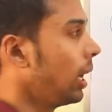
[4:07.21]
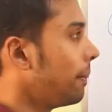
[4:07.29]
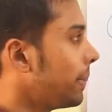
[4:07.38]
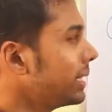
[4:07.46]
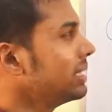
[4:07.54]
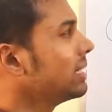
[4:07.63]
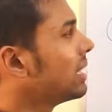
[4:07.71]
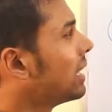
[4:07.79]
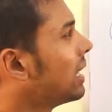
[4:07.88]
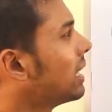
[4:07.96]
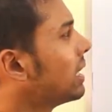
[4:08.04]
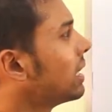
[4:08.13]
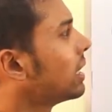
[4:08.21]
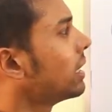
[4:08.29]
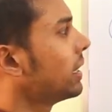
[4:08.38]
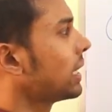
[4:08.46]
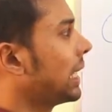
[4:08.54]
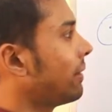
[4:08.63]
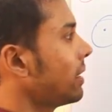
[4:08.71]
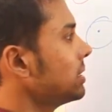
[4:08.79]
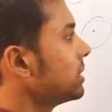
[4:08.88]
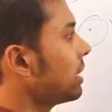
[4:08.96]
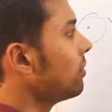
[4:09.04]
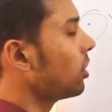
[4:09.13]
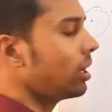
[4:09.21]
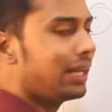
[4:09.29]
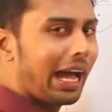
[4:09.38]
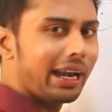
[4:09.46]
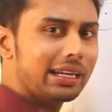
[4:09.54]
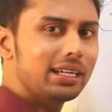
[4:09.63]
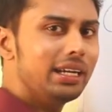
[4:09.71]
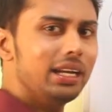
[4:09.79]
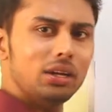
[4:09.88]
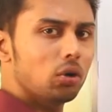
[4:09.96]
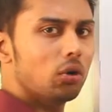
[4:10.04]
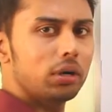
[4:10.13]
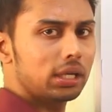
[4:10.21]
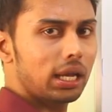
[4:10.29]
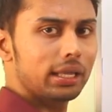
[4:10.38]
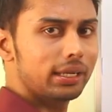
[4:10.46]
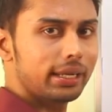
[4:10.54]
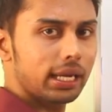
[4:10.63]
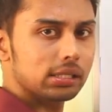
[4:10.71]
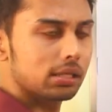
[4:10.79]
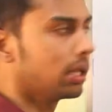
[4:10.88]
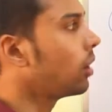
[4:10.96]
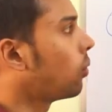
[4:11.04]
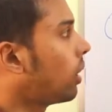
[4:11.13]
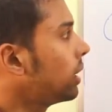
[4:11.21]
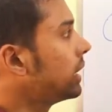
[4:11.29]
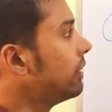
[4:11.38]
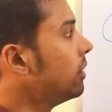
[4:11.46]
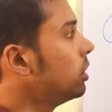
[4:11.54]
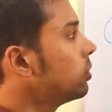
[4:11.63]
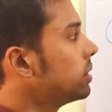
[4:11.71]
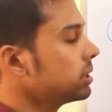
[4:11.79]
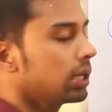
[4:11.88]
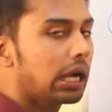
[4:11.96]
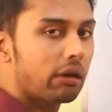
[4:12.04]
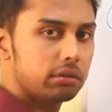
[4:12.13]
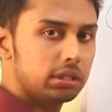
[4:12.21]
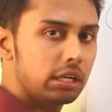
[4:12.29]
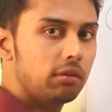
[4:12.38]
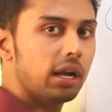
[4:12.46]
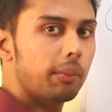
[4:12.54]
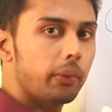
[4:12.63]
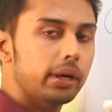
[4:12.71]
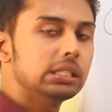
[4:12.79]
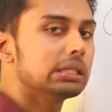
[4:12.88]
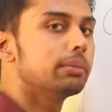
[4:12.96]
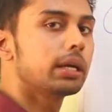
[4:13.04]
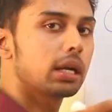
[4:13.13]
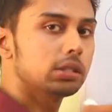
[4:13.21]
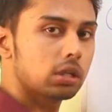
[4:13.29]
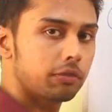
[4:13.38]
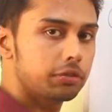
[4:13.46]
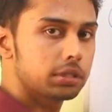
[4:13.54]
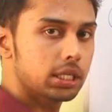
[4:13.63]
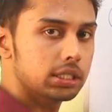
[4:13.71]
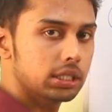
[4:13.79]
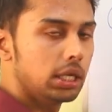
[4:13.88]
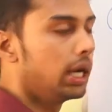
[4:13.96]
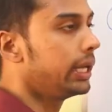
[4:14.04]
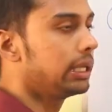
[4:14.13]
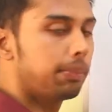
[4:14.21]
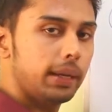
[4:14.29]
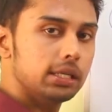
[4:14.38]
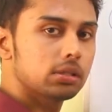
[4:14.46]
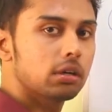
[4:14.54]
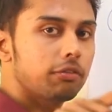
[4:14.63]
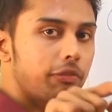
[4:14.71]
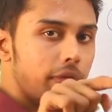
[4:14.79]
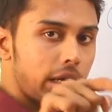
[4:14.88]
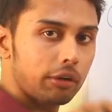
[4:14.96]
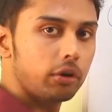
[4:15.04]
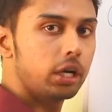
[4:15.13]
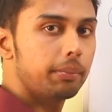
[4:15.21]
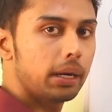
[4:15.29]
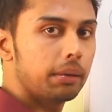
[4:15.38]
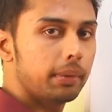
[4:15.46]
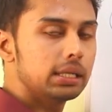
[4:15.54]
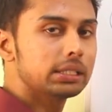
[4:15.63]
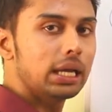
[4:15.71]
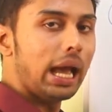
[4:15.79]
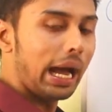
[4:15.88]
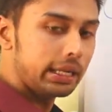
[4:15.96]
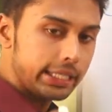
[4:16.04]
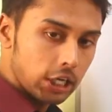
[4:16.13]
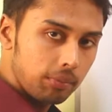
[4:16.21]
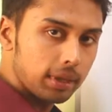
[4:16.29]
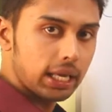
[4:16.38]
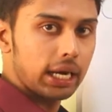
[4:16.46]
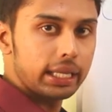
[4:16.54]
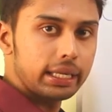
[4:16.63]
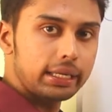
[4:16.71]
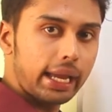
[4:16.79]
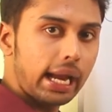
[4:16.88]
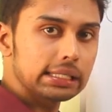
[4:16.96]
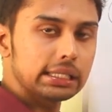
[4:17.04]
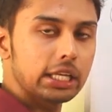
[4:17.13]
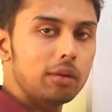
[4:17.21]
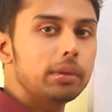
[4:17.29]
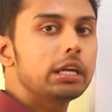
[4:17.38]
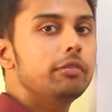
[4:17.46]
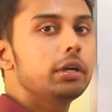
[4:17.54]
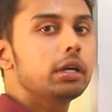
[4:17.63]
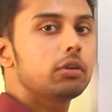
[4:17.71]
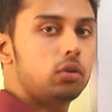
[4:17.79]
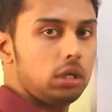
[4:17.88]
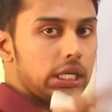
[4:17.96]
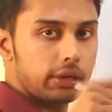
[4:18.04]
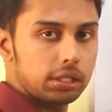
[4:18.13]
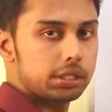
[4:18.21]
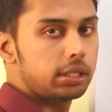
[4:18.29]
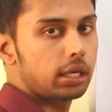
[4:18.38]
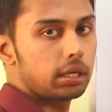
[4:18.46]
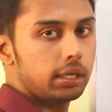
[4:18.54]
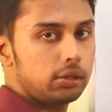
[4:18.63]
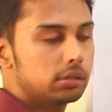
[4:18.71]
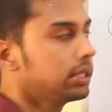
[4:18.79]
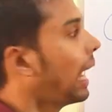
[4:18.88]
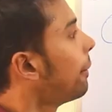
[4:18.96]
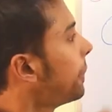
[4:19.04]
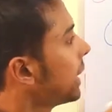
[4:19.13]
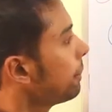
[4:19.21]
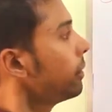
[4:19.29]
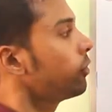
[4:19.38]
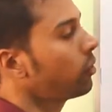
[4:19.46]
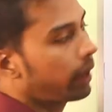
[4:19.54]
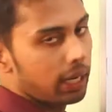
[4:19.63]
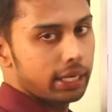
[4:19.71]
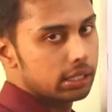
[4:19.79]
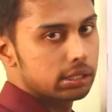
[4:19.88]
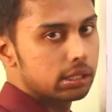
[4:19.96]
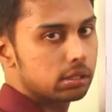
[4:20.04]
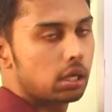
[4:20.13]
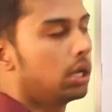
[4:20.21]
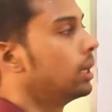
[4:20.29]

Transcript: But uh, the Governor General will not directly go and collect the tax. What he will do is, the Governor General will appoint some English officers in the place of revenue departments and they will be collecting the tax and they will be giving it to the Governor General. This was happening before Warren Hastings.